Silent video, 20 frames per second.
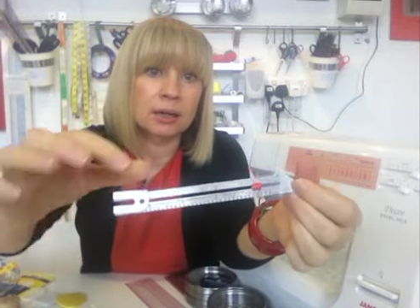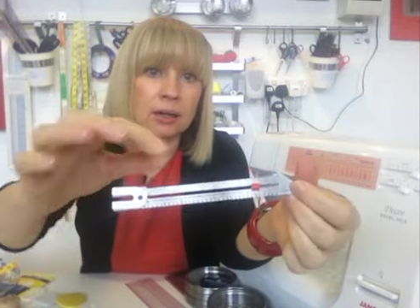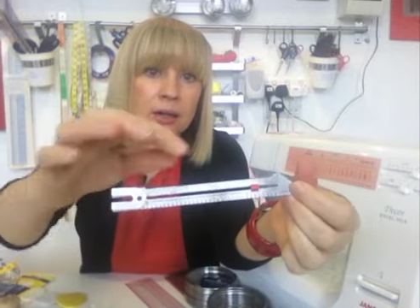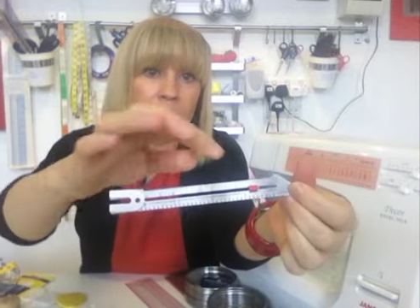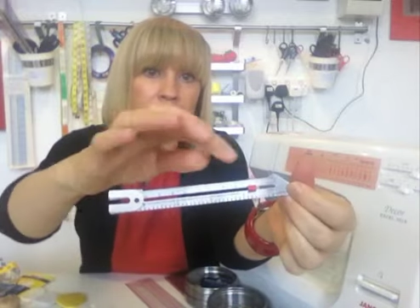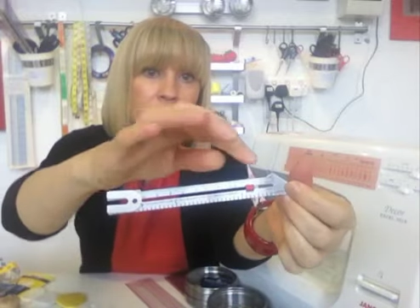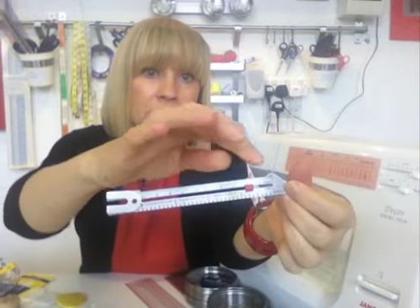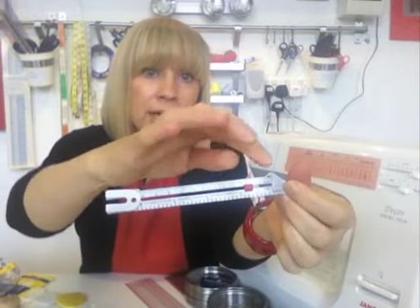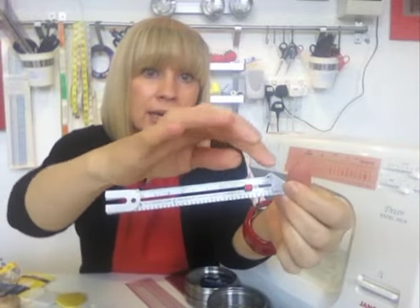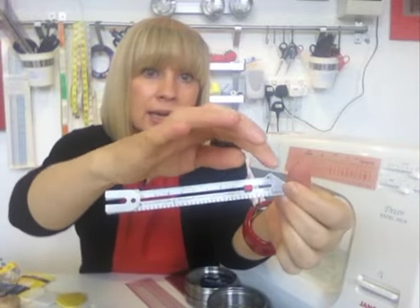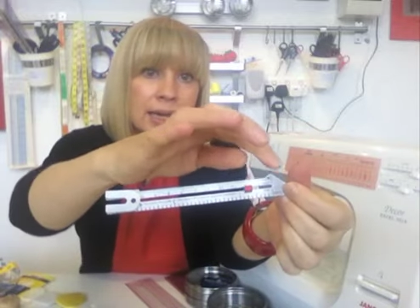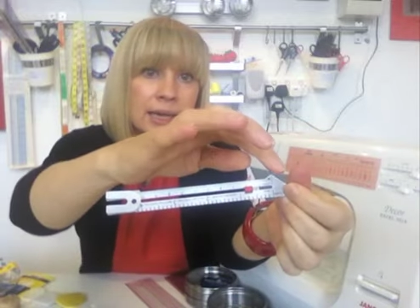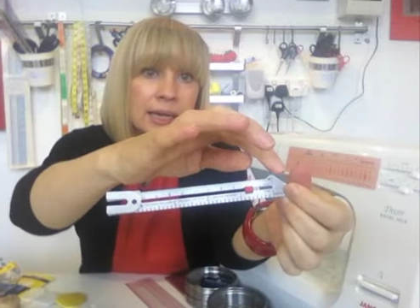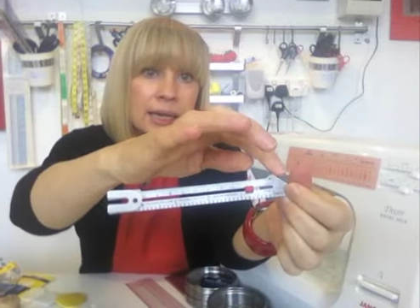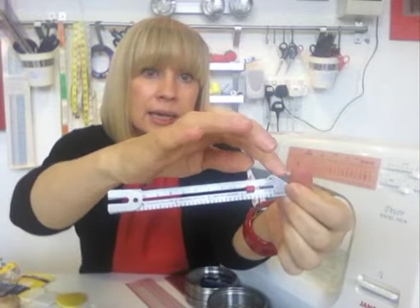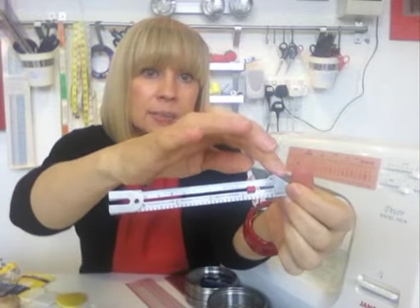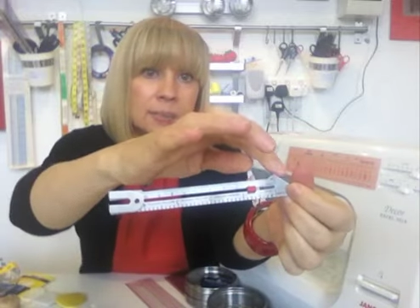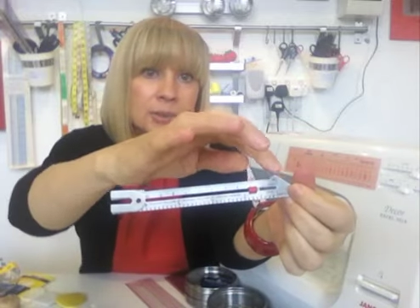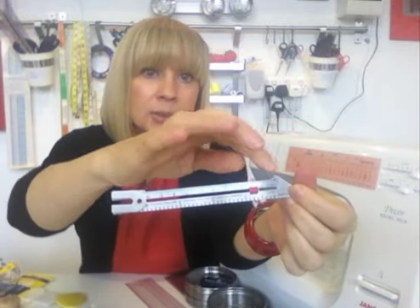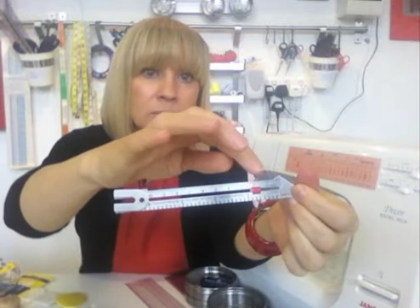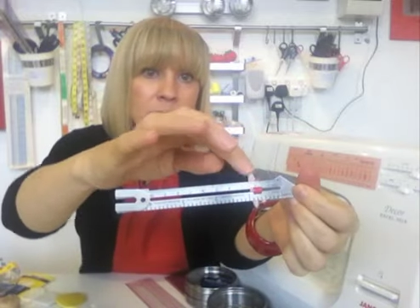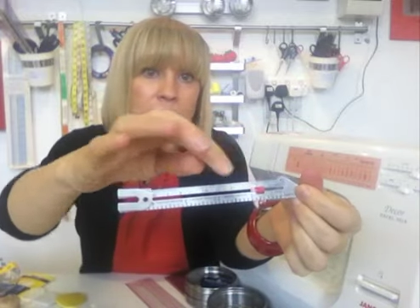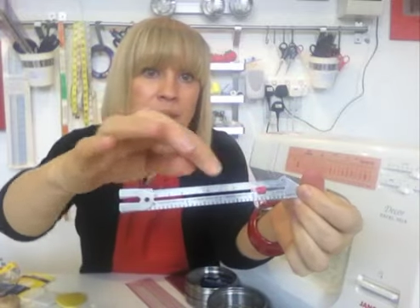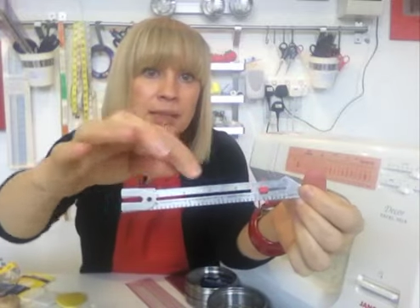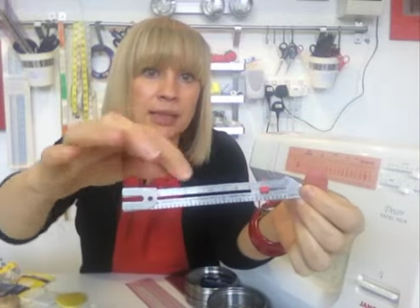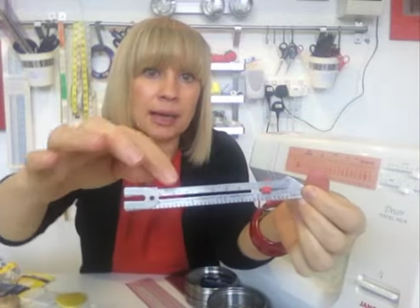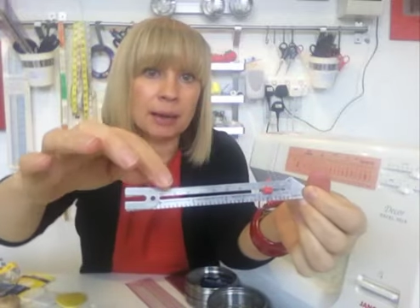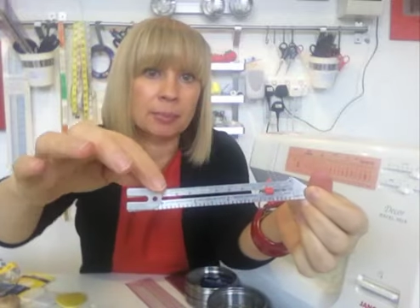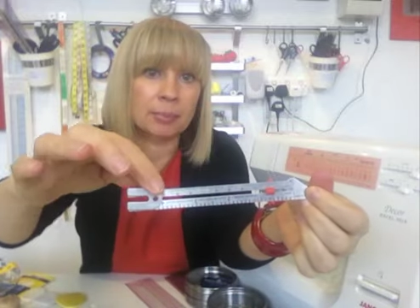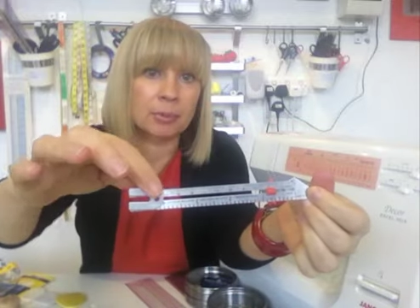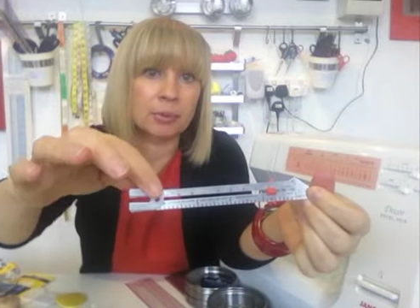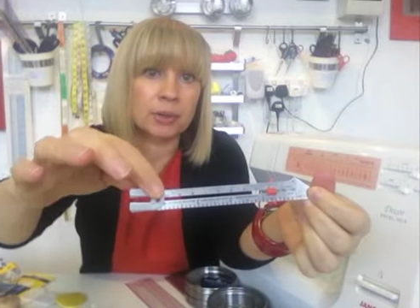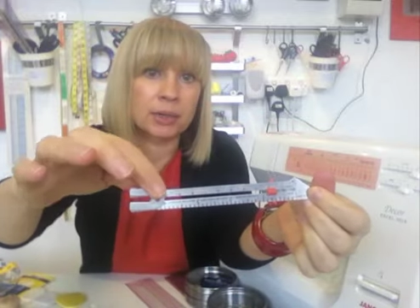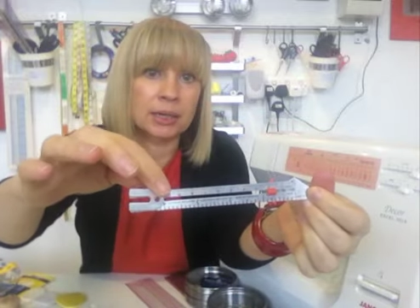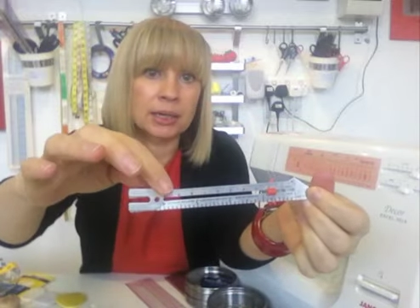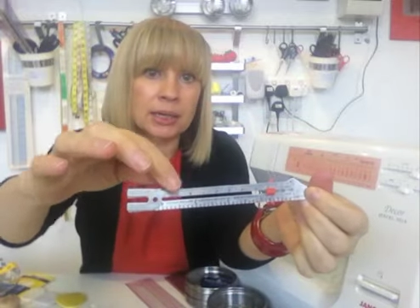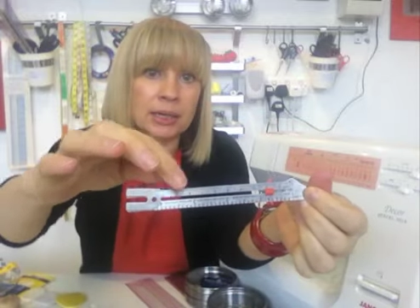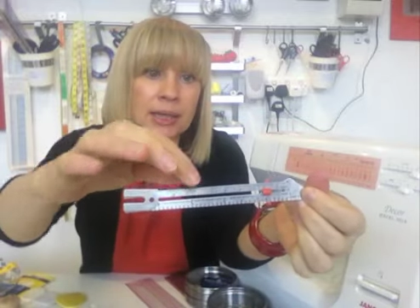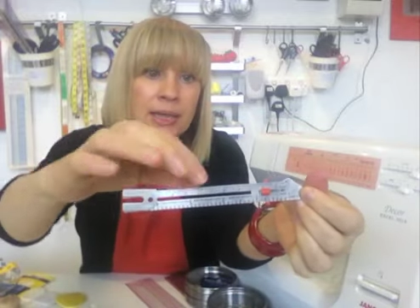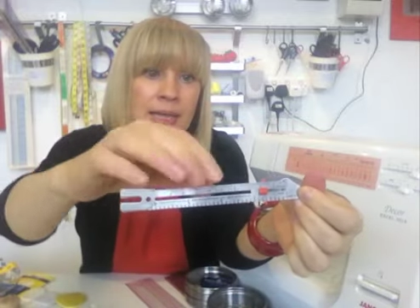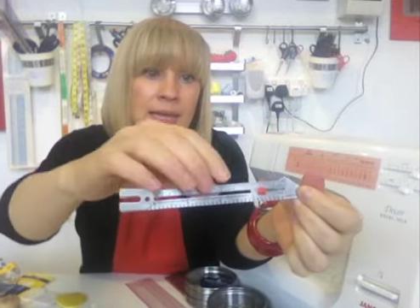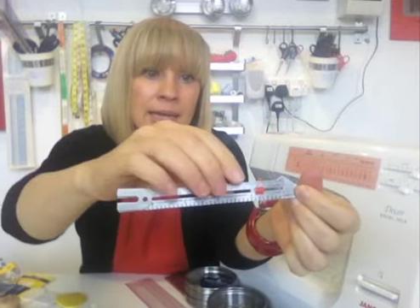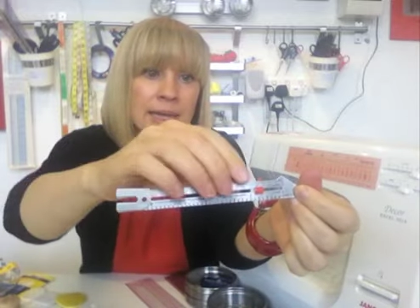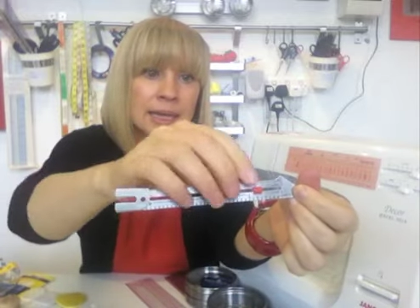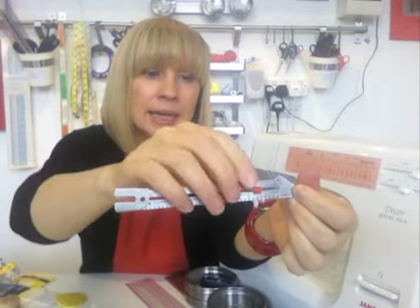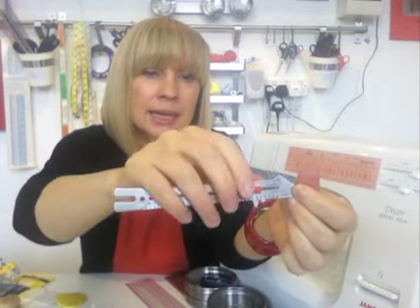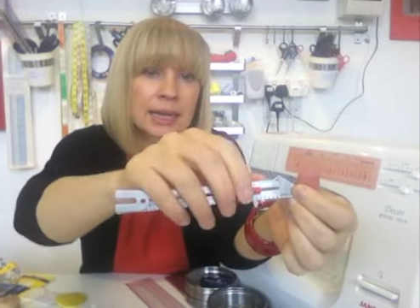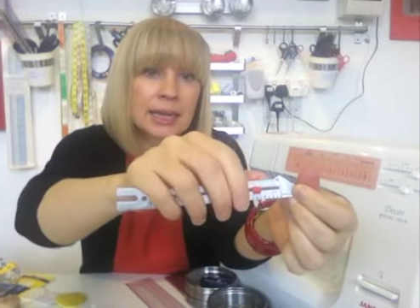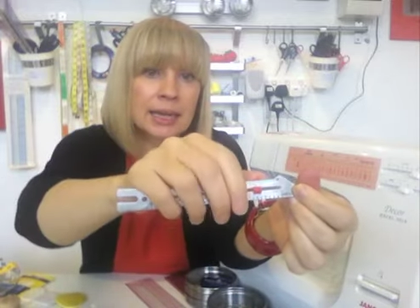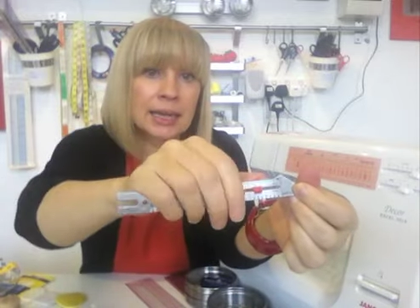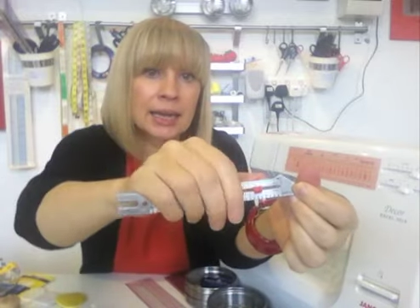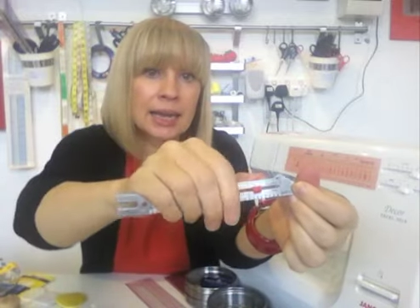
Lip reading: along here between that point and there,